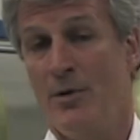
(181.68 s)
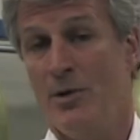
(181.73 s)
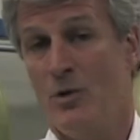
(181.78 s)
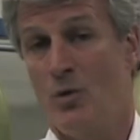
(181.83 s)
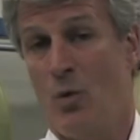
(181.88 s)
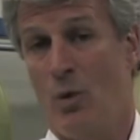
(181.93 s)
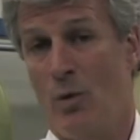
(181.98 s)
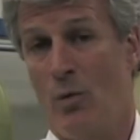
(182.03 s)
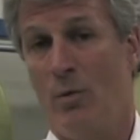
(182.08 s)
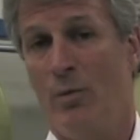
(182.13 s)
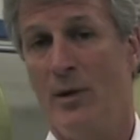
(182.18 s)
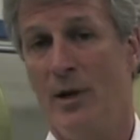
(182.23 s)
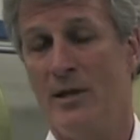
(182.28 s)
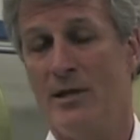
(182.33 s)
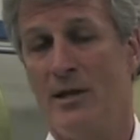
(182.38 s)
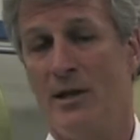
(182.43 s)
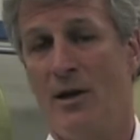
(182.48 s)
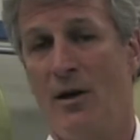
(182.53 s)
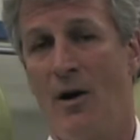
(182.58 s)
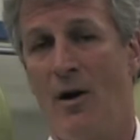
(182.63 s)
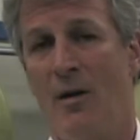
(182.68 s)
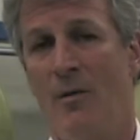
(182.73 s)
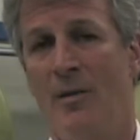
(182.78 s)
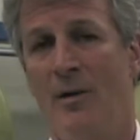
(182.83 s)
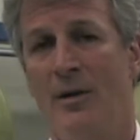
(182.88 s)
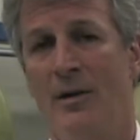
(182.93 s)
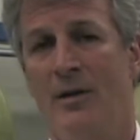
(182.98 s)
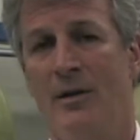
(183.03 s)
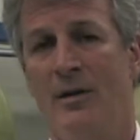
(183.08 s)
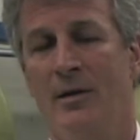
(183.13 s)
just weren't replacing the
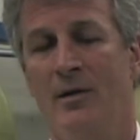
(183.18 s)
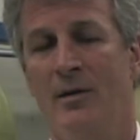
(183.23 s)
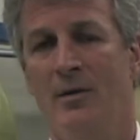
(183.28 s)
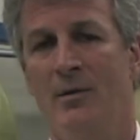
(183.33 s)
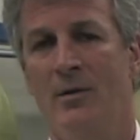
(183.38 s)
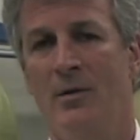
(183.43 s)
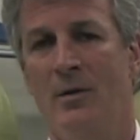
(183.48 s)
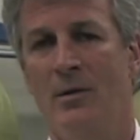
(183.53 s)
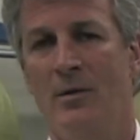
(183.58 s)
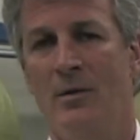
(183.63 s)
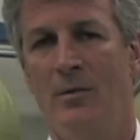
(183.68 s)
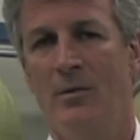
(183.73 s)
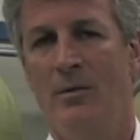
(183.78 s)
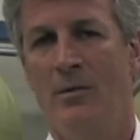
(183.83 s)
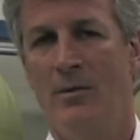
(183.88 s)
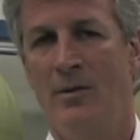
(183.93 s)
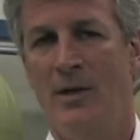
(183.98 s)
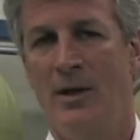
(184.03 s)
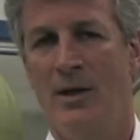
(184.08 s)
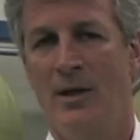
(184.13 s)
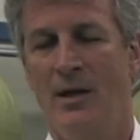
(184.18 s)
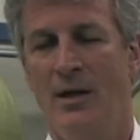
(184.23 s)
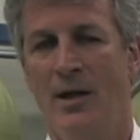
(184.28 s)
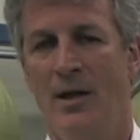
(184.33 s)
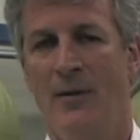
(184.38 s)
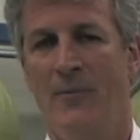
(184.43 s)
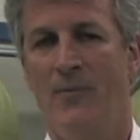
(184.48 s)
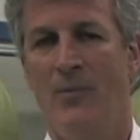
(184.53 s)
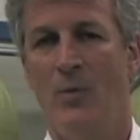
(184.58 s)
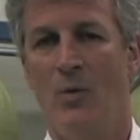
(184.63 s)
carbon, and
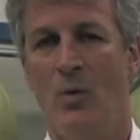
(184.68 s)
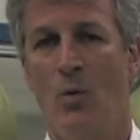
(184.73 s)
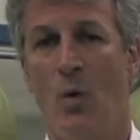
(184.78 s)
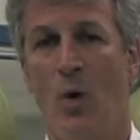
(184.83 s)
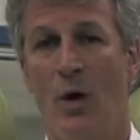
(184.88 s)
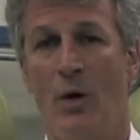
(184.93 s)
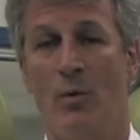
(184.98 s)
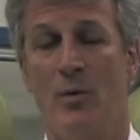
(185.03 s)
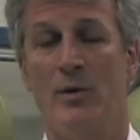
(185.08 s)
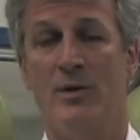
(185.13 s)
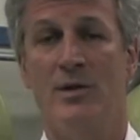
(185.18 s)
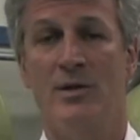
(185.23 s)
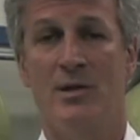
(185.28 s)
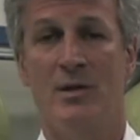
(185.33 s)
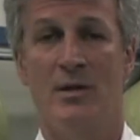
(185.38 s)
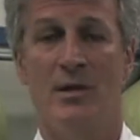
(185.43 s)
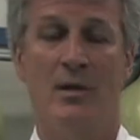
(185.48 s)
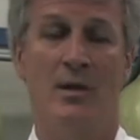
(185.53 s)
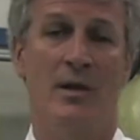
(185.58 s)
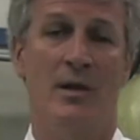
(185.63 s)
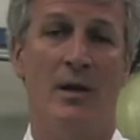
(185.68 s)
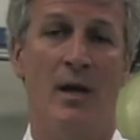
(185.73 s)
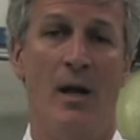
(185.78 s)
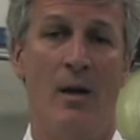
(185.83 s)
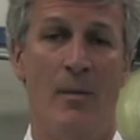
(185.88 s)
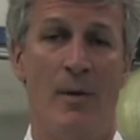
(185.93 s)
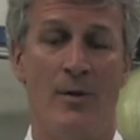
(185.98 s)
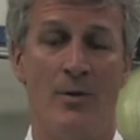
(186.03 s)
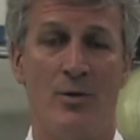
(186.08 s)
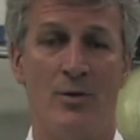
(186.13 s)
the water was in the
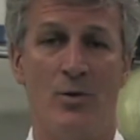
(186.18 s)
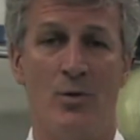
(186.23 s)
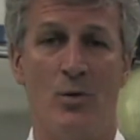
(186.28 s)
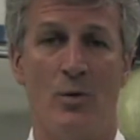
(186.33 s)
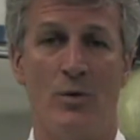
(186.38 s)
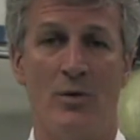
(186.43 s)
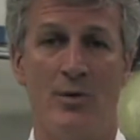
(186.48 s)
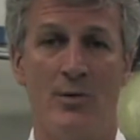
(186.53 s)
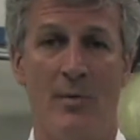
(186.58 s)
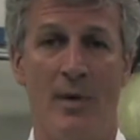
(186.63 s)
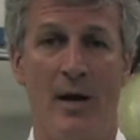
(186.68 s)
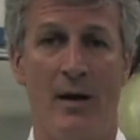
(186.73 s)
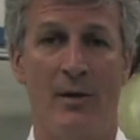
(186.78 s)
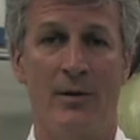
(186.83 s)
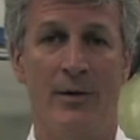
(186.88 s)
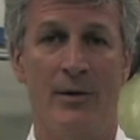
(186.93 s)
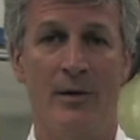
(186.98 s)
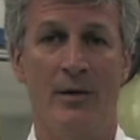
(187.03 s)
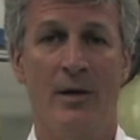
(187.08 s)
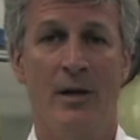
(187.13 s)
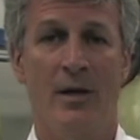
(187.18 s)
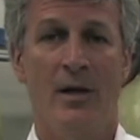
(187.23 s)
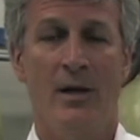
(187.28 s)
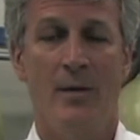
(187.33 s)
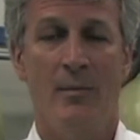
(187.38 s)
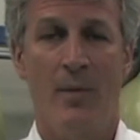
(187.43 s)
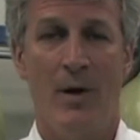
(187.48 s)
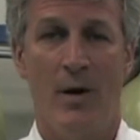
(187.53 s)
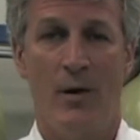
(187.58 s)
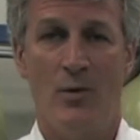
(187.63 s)
elementary school smelled, and
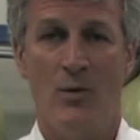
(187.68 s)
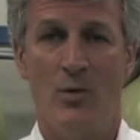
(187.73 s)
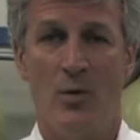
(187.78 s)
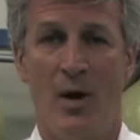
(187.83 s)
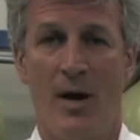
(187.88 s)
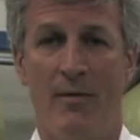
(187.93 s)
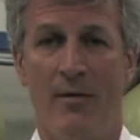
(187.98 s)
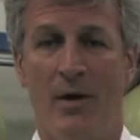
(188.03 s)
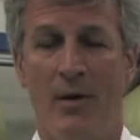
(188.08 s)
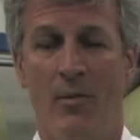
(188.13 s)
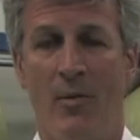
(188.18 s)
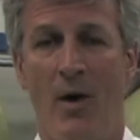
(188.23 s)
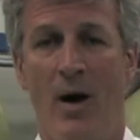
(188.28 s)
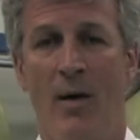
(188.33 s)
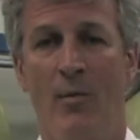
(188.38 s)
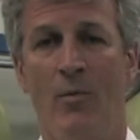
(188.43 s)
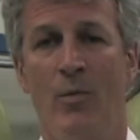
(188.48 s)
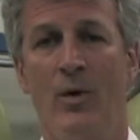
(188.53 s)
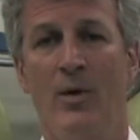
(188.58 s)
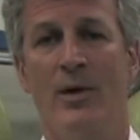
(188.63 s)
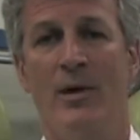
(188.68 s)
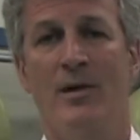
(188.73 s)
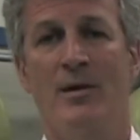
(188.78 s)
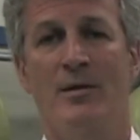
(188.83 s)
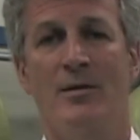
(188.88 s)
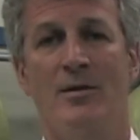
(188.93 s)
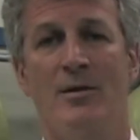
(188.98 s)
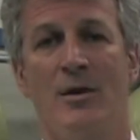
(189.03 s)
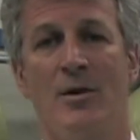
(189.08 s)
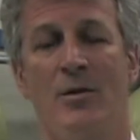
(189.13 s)
parents were having a problem with it.
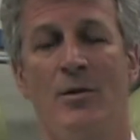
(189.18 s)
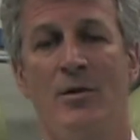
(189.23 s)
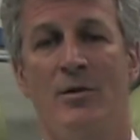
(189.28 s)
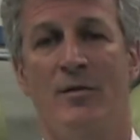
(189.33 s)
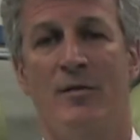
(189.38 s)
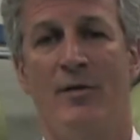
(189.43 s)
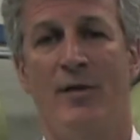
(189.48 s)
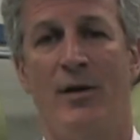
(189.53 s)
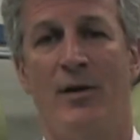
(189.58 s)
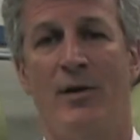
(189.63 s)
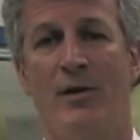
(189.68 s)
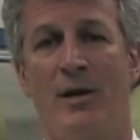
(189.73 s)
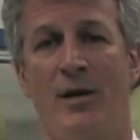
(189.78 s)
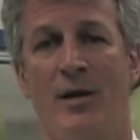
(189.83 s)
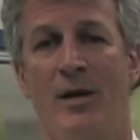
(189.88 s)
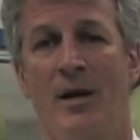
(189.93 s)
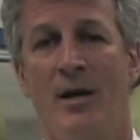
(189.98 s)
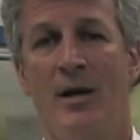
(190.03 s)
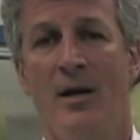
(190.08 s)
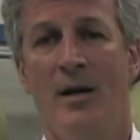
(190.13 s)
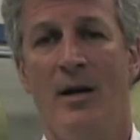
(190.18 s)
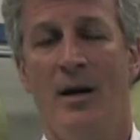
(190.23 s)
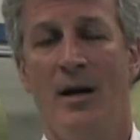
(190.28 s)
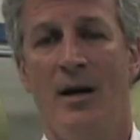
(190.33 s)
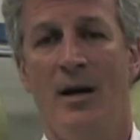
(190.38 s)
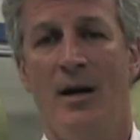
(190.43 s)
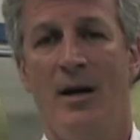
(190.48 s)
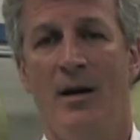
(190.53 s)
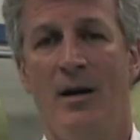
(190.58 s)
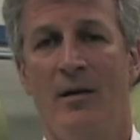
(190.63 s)
And so it was a fairly
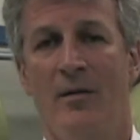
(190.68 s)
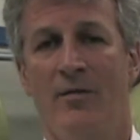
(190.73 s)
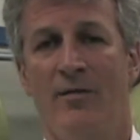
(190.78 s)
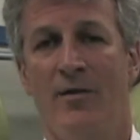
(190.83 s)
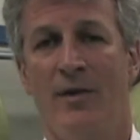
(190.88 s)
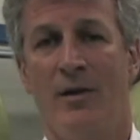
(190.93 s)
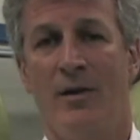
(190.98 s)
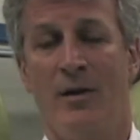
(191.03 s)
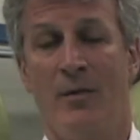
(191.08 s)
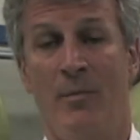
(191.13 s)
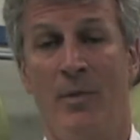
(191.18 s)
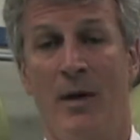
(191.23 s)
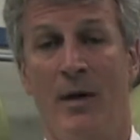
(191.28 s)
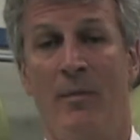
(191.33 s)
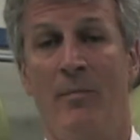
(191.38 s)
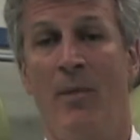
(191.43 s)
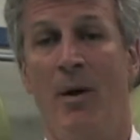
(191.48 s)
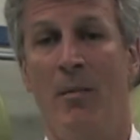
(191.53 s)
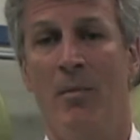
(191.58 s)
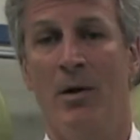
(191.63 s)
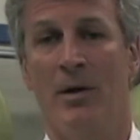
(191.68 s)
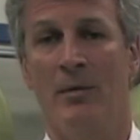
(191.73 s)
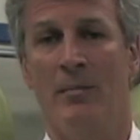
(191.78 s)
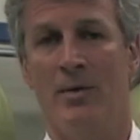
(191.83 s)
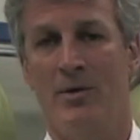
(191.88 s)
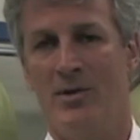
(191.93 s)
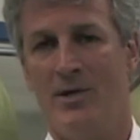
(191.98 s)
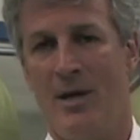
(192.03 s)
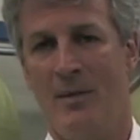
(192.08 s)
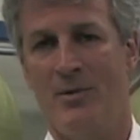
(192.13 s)
big public
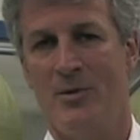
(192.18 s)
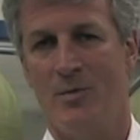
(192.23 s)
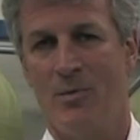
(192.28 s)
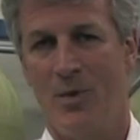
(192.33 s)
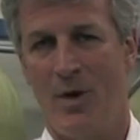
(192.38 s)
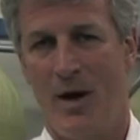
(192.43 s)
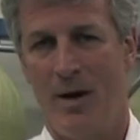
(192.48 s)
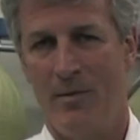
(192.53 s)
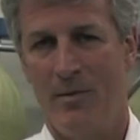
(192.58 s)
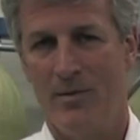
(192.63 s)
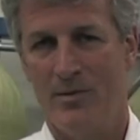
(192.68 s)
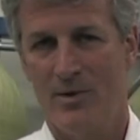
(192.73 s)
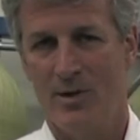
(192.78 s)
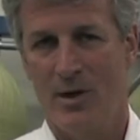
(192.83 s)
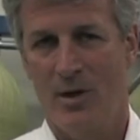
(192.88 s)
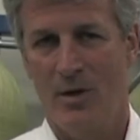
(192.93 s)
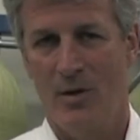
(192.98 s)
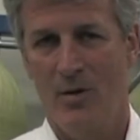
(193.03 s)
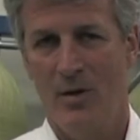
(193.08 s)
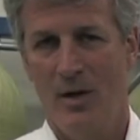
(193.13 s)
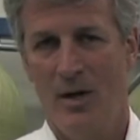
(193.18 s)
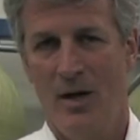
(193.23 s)
perception problem. So